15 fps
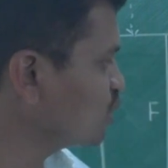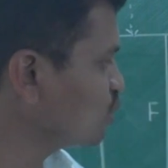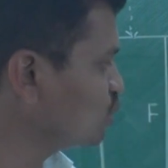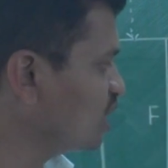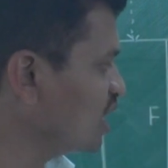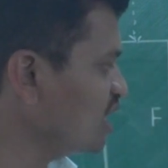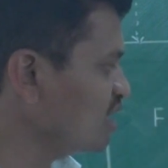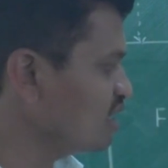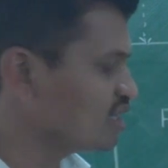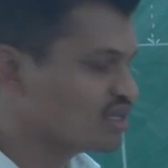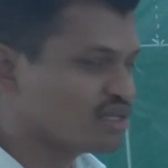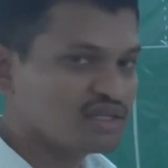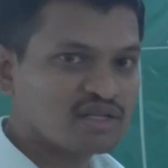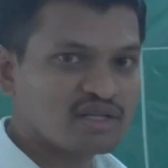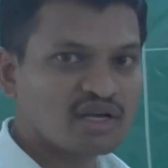to the
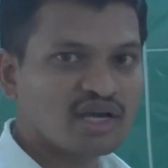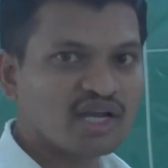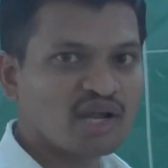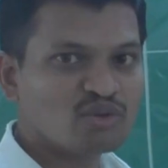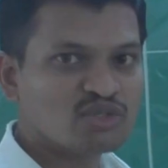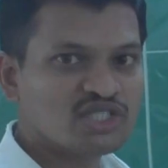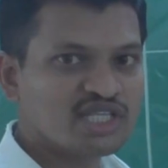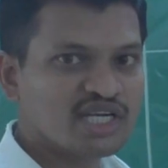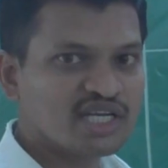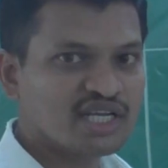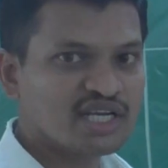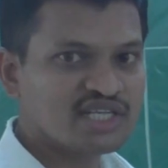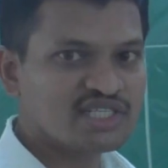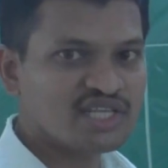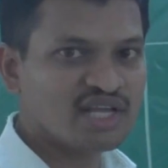ground state
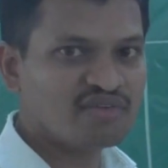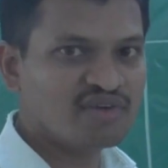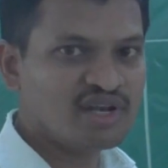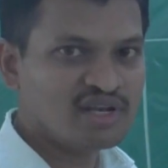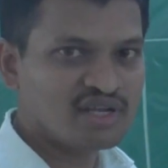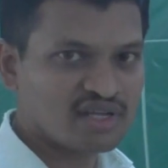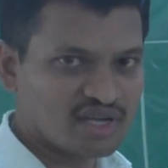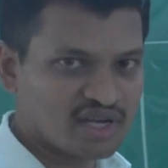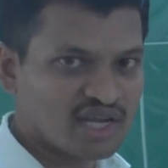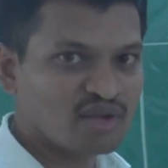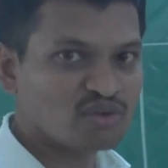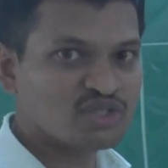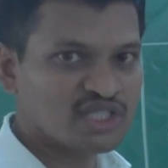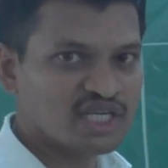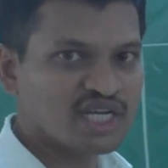energy level,
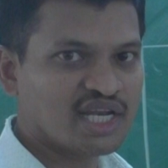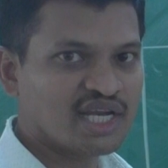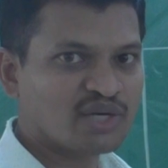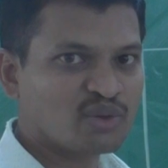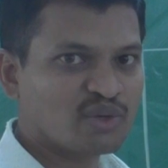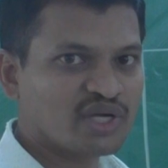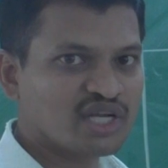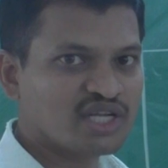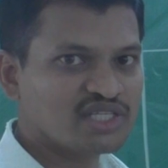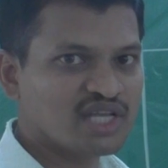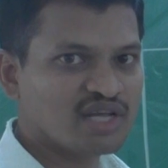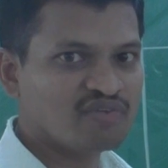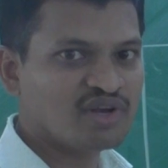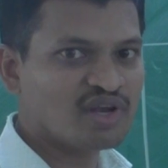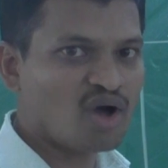ground state electronic energy
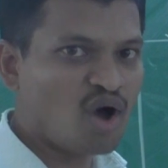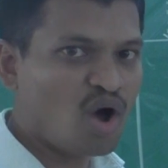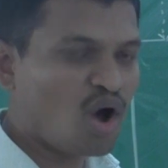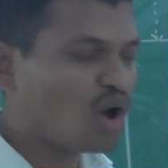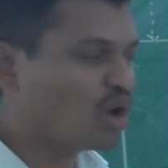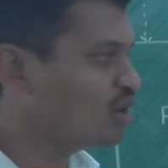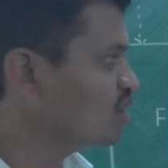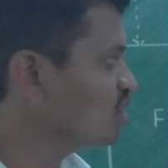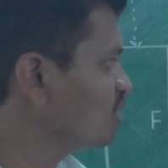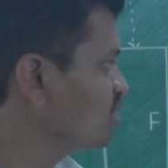level, or